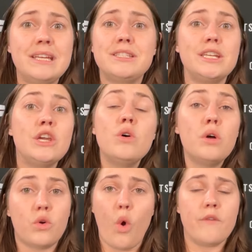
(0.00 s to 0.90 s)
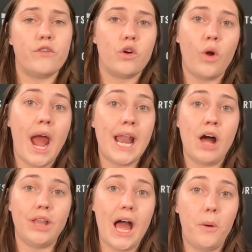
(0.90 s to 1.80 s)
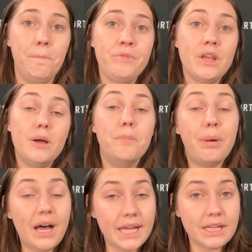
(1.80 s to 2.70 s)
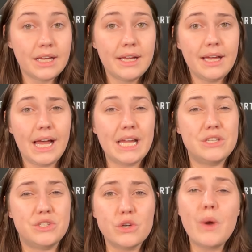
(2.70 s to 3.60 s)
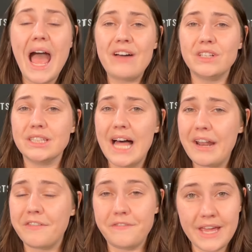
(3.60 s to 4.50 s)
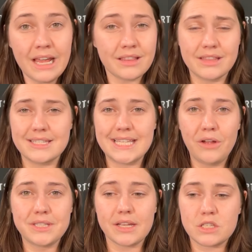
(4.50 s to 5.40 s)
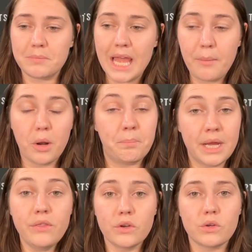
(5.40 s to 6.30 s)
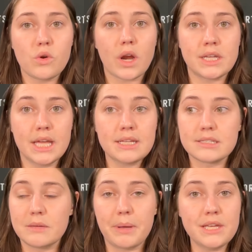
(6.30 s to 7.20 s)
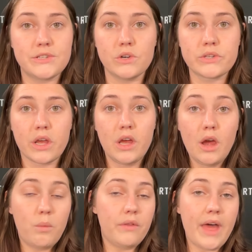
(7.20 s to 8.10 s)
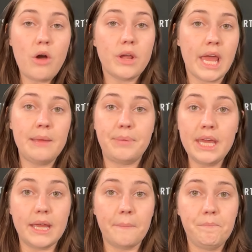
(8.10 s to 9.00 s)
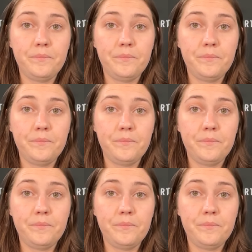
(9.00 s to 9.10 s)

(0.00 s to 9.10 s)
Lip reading: He's the unicorn, for crying out loud. But I do have a lot of faith in the Celtics to be able to beat the New York Knicks and the Pacers without KP.